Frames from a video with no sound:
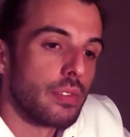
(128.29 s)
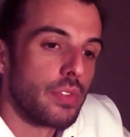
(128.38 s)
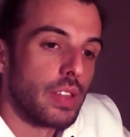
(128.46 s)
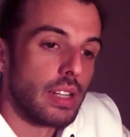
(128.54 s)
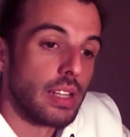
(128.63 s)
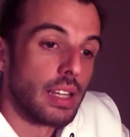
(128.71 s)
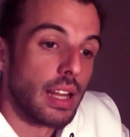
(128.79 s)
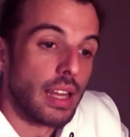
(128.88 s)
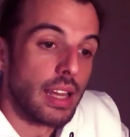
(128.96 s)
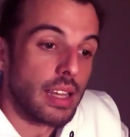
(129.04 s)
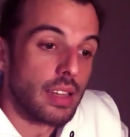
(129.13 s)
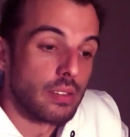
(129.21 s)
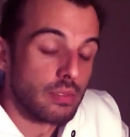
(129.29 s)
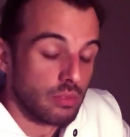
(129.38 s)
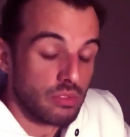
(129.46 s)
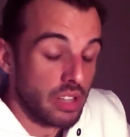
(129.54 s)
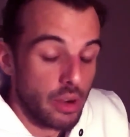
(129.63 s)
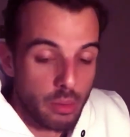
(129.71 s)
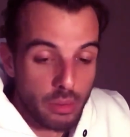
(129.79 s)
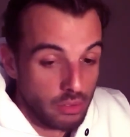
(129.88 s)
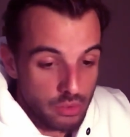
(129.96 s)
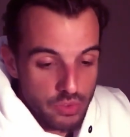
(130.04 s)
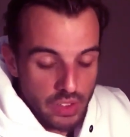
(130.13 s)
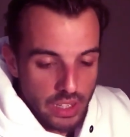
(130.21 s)
feeling like terrible,
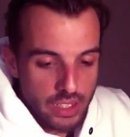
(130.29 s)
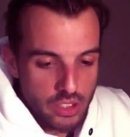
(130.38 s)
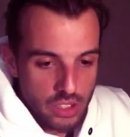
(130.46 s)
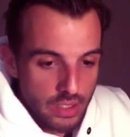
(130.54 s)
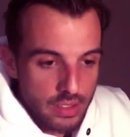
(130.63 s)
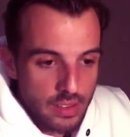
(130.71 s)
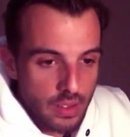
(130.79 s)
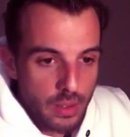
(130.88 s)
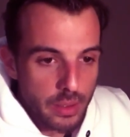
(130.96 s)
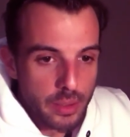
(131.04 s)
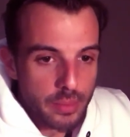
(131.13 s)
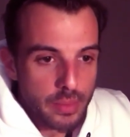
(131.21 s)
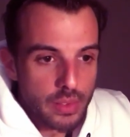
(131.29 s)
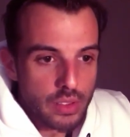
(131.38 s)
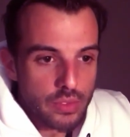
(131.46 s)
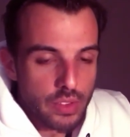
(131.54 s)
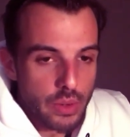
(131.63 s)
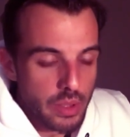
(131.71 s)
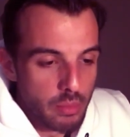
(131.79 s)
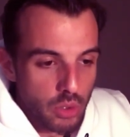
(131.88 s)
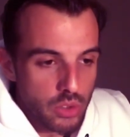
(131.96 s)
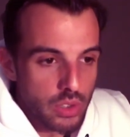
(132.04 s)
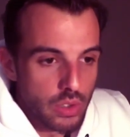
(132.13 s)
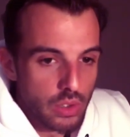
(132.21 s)
you feel like shit, very
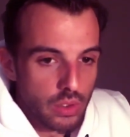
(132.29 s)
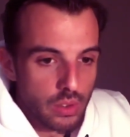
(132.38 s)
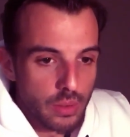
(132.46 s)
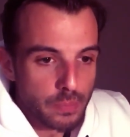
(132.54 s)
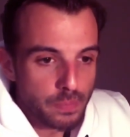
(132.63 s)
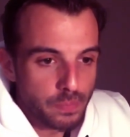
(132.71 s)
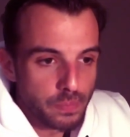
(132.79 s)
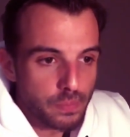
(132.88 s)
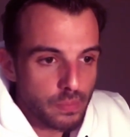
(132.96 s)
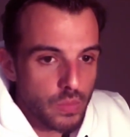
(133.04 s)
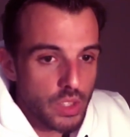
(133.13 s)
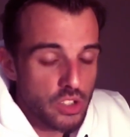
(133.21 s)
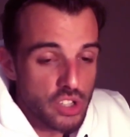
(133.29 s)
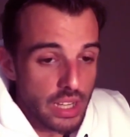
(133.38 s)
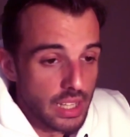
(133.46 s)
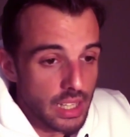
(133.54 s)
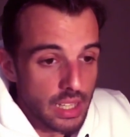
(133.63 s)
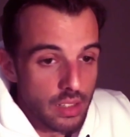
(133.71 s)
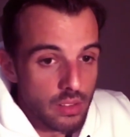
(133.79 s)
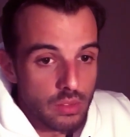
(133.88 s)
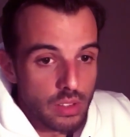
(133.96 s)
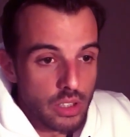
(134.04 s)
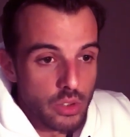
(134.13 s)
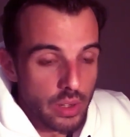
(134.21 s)
emotional,
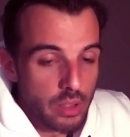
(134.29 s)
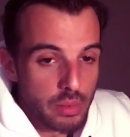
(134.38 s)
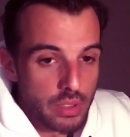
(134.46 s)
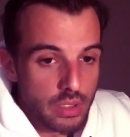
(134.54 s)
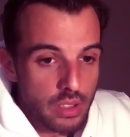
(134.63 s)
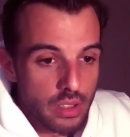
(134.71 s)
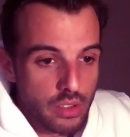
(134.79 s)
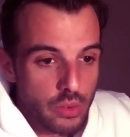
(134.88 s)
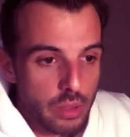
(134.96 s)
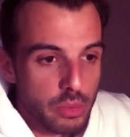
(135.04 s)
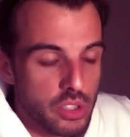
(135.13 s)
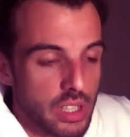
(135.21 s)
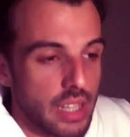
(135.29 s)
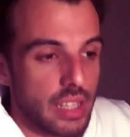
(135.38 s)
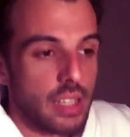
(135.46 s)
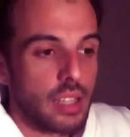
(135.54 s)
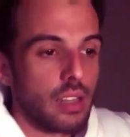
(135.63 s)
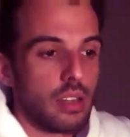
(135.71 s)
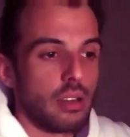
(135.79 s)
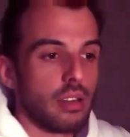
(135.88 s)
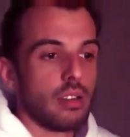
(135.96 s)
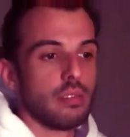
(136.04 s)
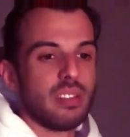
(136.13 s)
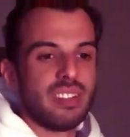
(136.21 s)
shaking, incredible shaking,
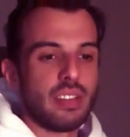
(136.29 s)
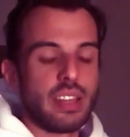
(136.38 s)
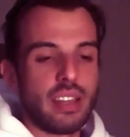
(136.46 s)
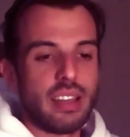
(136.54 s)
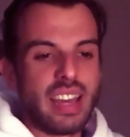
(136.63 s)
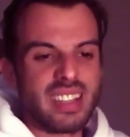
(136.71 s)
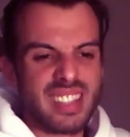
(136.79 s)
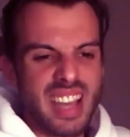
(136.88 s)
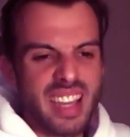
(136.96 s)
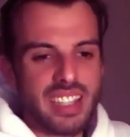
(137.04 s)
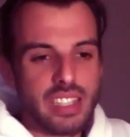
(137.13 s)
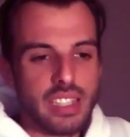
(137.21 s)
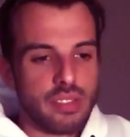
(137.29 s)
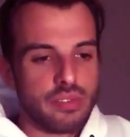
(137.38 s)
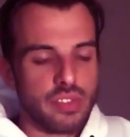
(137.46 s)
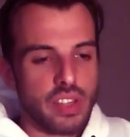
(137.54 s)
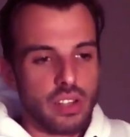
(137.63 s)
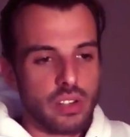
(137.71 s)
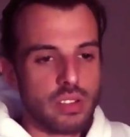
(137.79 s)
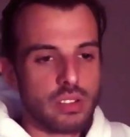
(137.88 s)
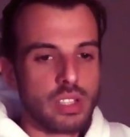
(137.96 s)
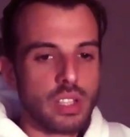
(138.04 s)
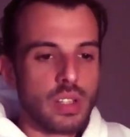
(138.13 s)
anxiety, fear,